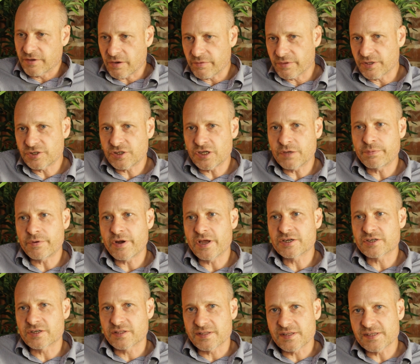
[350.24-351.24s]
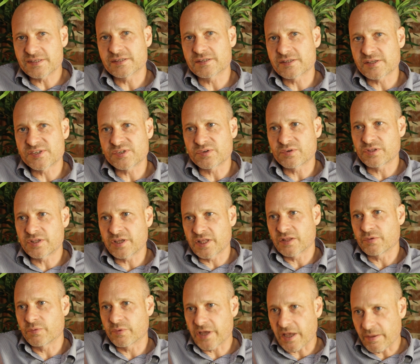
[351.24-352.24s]
go with the cheaper agent, this is the sort of thing
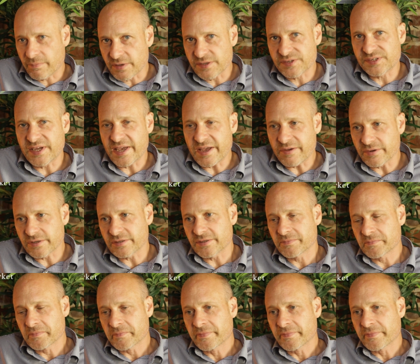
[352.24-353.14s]
that will get missed out.